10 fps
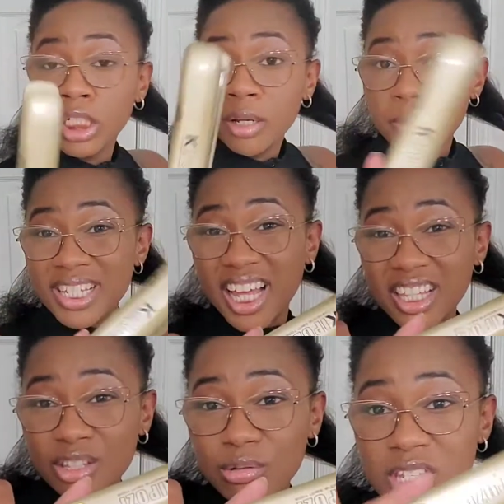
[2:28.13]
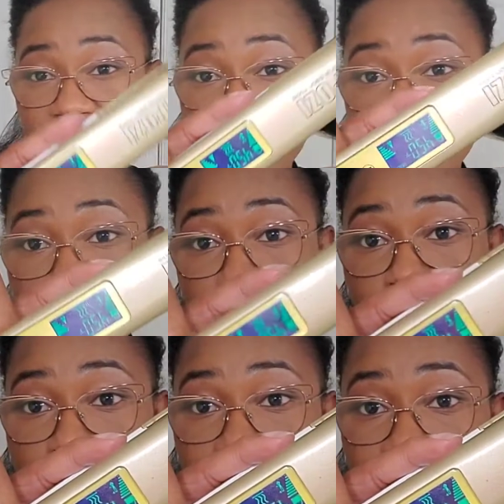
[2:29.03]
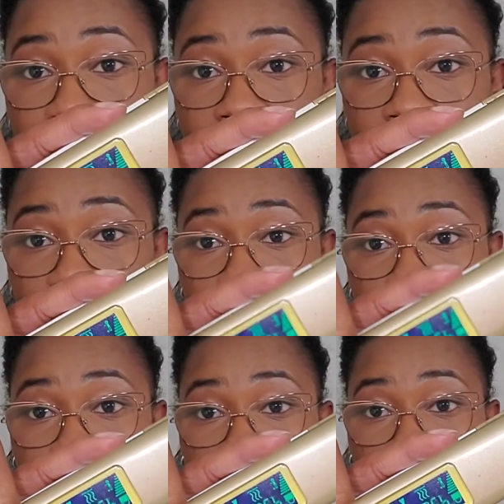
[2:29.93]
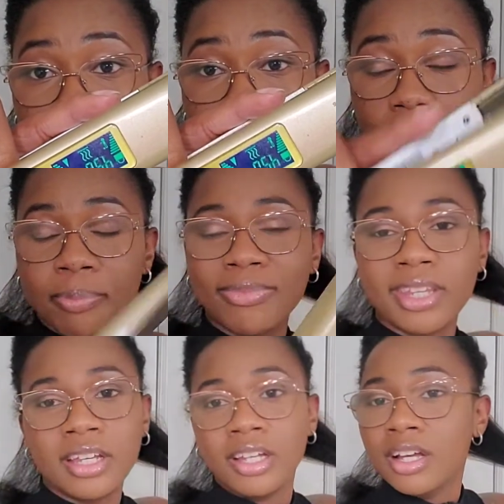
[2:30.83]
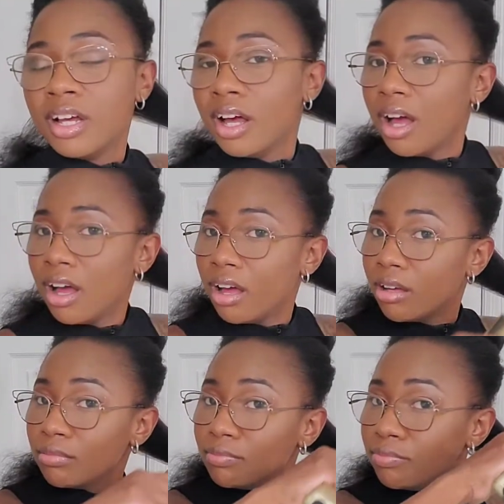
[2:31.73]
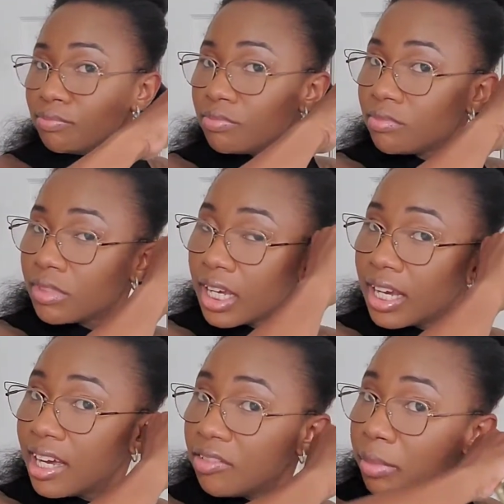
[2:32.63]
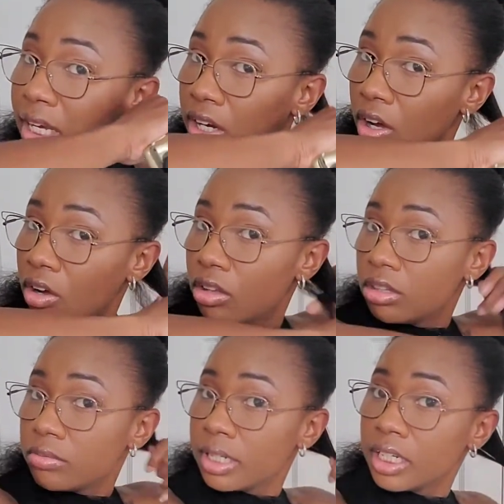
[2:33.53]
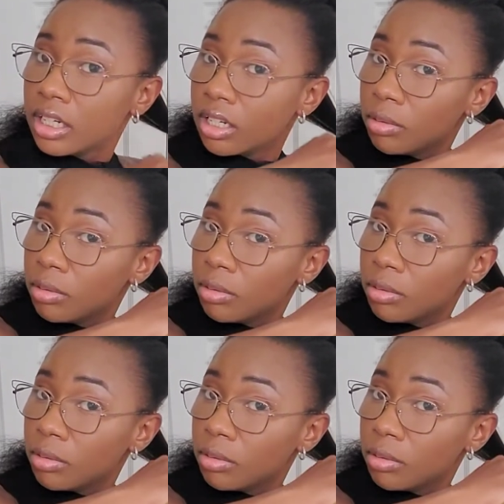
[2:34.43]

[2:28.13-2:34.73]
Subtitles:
But it's got this little touch screen on it. I have mine all the way up